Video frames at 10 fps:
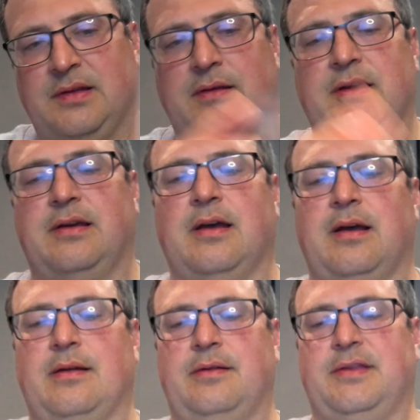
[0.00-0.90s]
Like
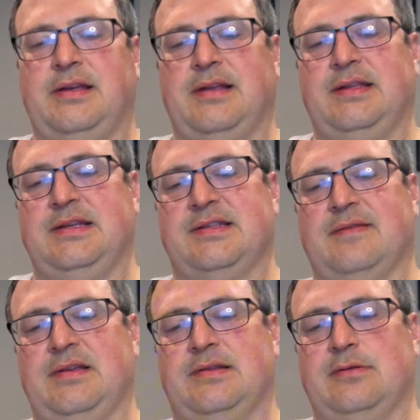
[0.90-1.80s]
I think
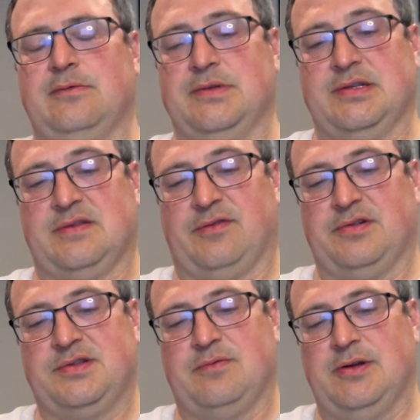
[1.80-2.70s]
1972 was his
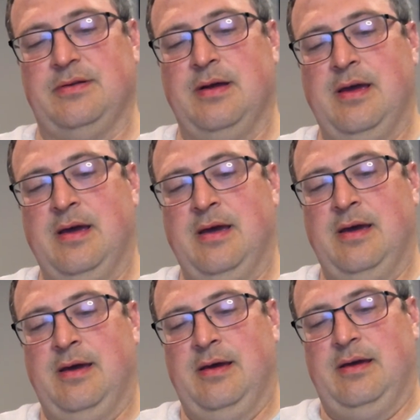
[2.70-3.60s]
first one,
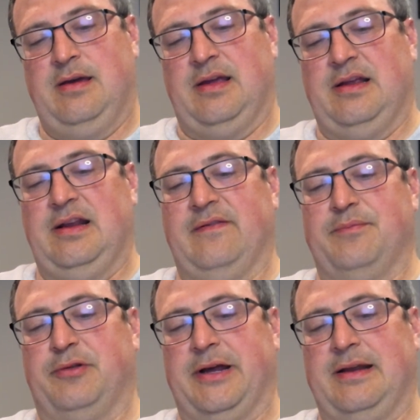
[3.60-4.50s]
and he didn't even
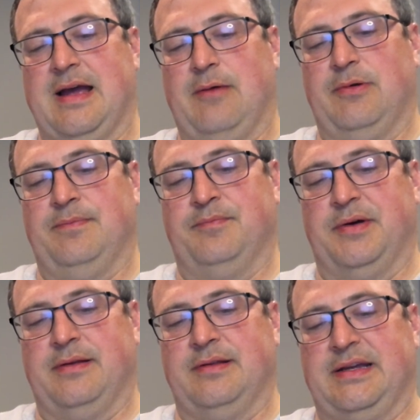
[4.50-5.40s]
play in that one.
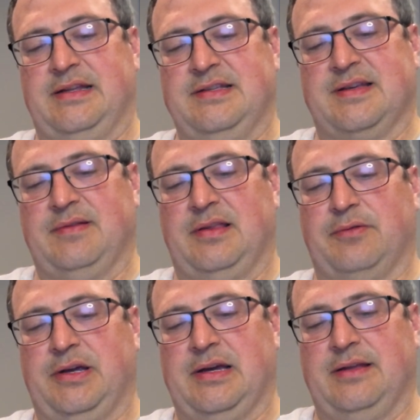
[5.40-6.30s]
But in
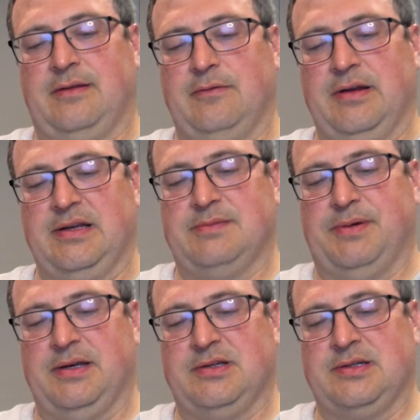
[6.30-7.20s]
1973, he had 2 innings
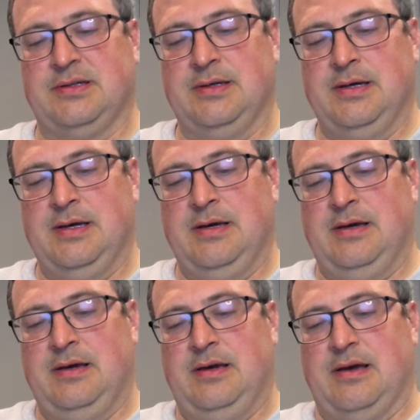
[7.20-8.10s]
pitched,
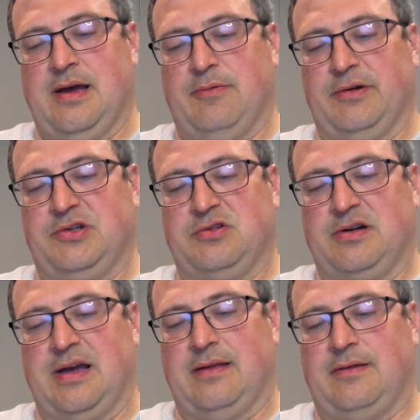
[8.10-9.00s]
where he
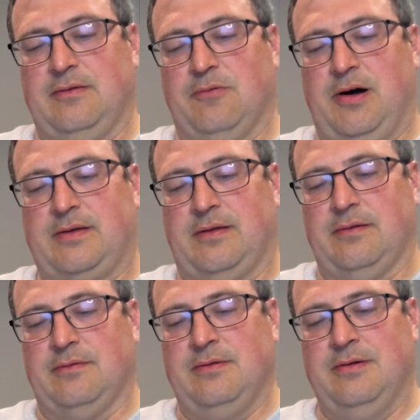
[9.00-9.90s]
struck out 2, walked
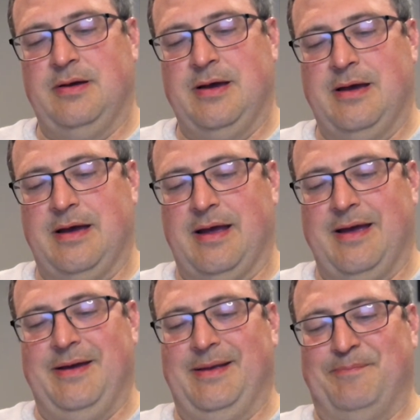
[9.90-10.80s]
2.
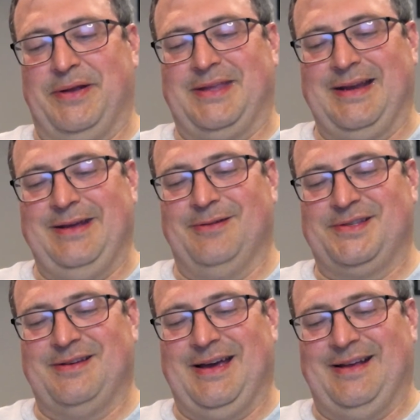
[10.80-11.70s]
But then he
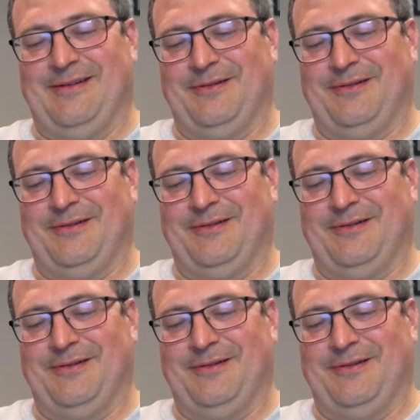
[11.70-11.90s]
also had